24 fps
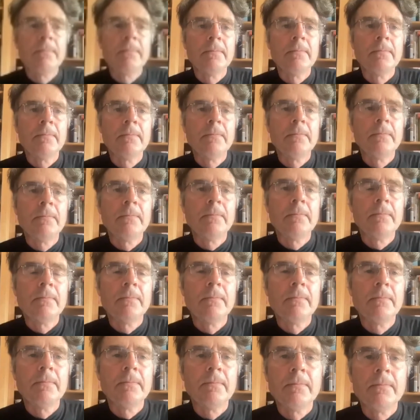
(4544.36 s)
you know, address
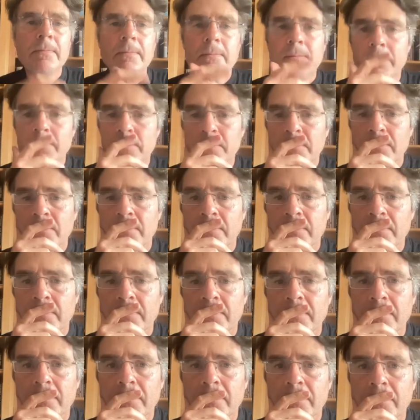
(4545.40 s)
Eli's talk, or even